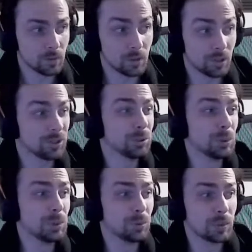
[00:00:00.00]
All the
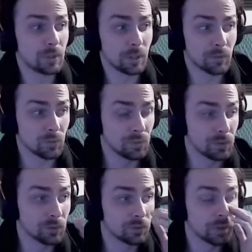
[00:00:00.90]
news that I have to
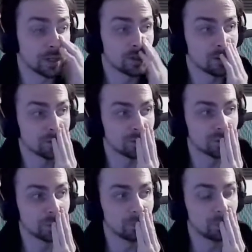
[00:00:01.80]
follow right now for the